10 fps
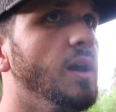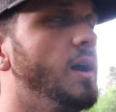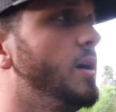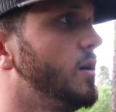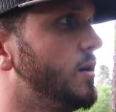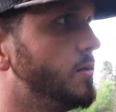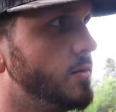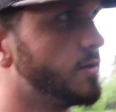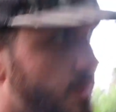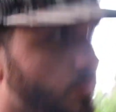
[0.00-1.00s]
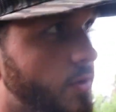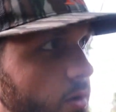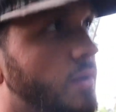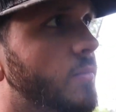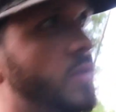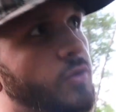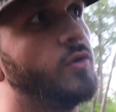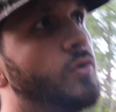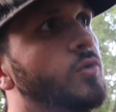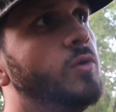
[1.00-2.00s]
I heard something coming
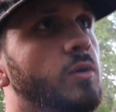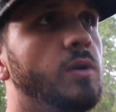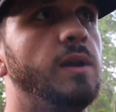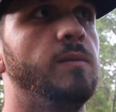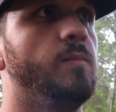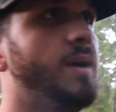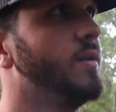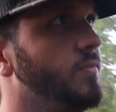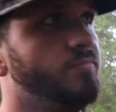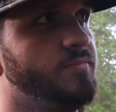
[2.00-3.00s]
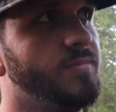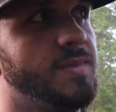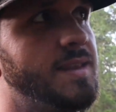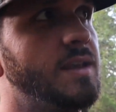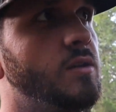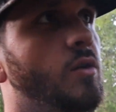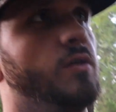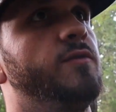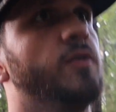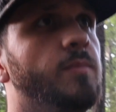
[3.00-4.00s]
through, and about 10
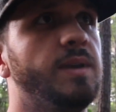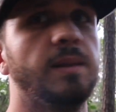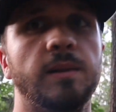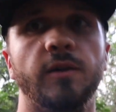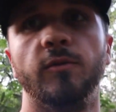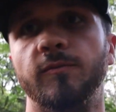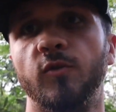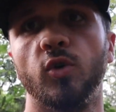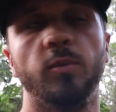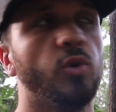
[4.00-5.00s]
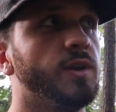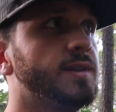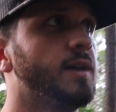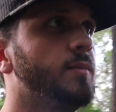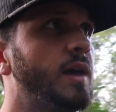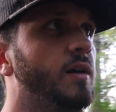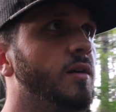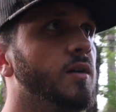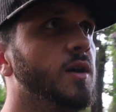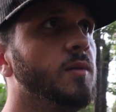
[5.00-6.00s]
yards from me, a little 4-point stepped out.
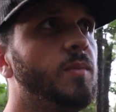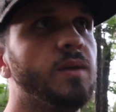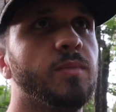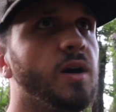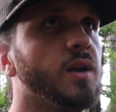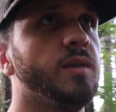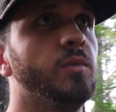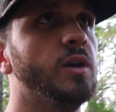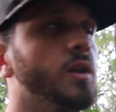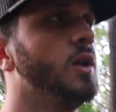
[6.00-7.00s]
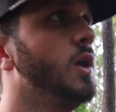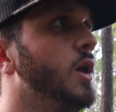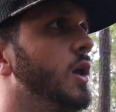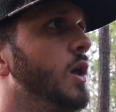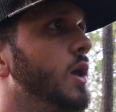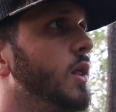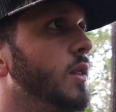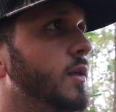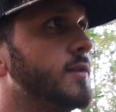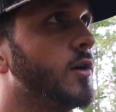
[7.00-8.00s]
Big body, but
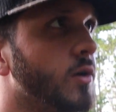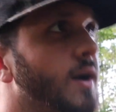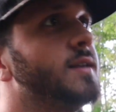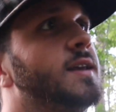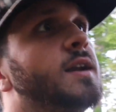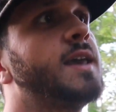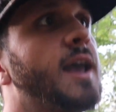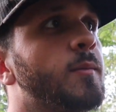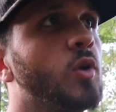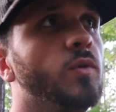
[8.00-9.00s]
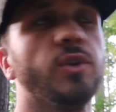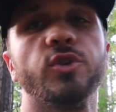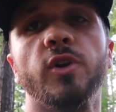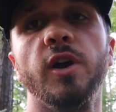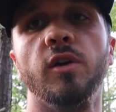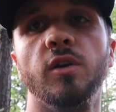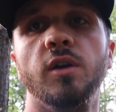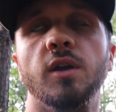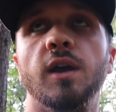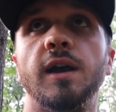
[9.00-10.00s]
so I set a camera on this trail.
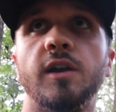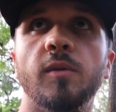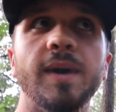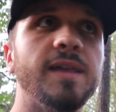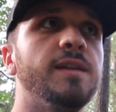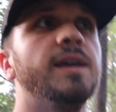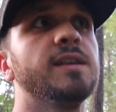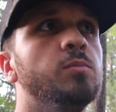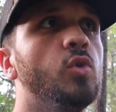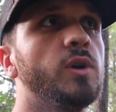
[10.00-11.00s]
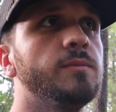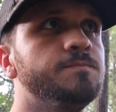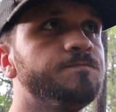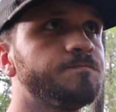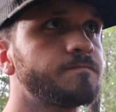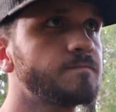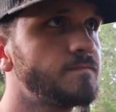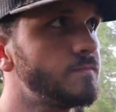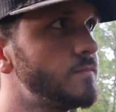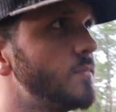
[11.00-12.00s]
I come back the next morning
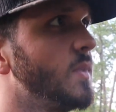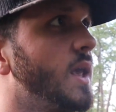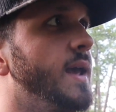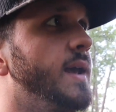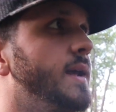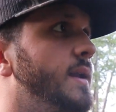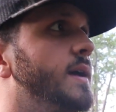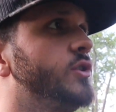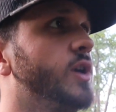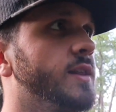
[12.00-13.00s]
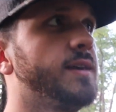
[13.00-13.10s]
and I checked the